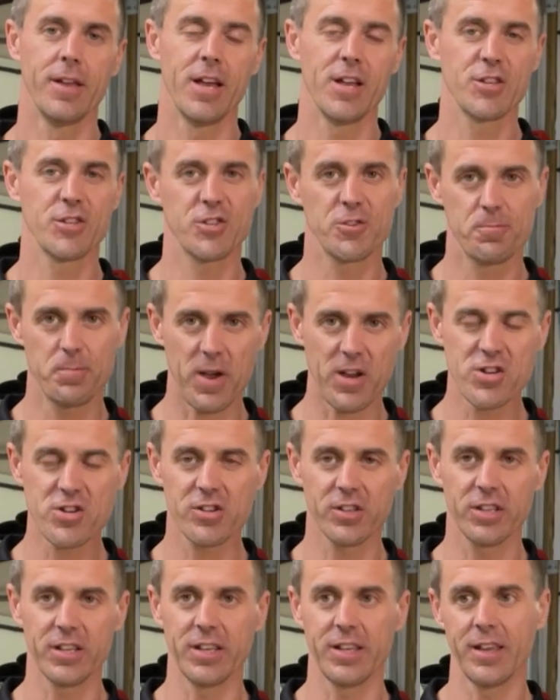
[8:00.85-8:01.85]

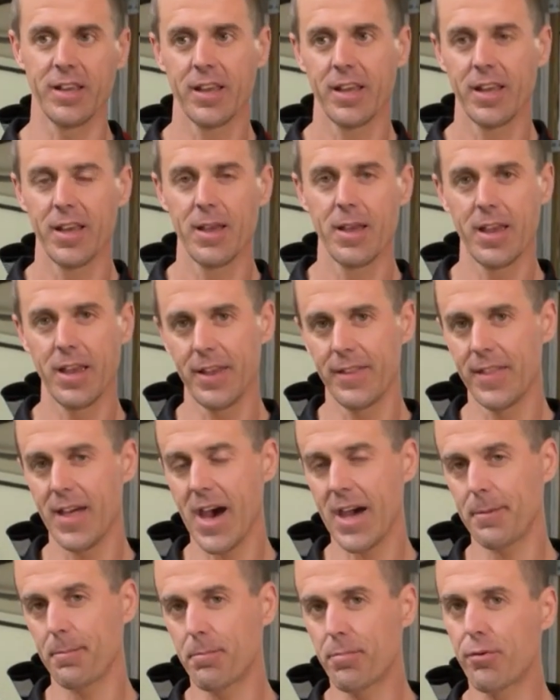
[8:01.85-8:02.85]
especially in
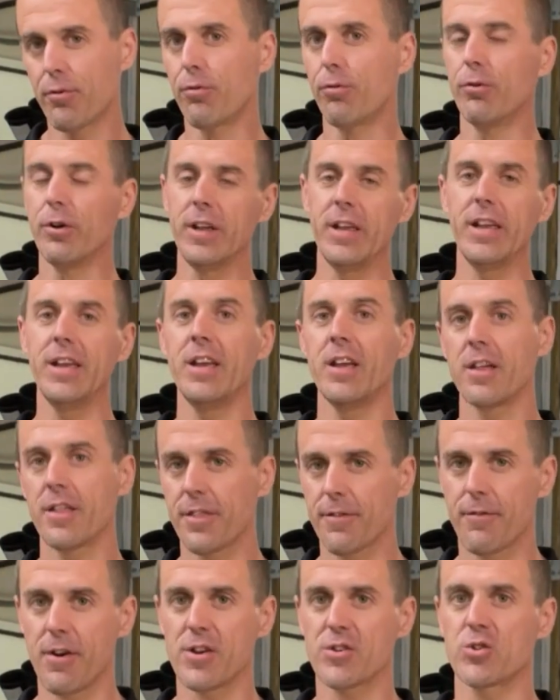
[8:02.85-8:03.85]
that
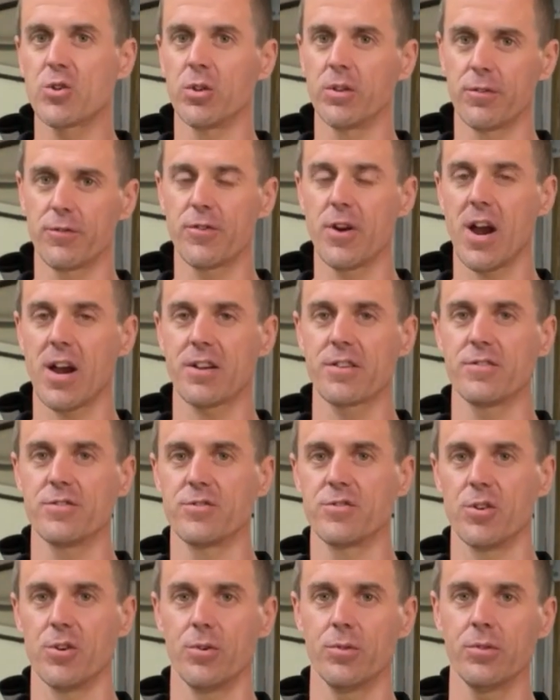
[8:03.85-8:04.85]
pre-threshold of traction
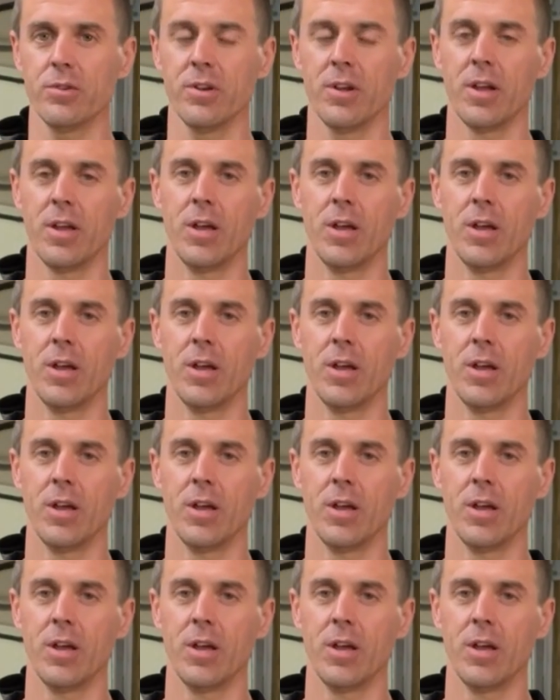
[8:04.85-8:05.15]
zone,